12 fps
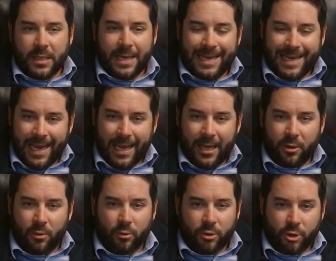they
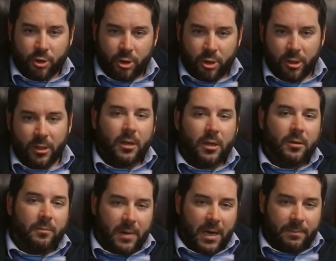can or should,
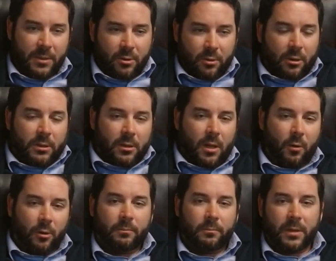might be doing a little bit lower.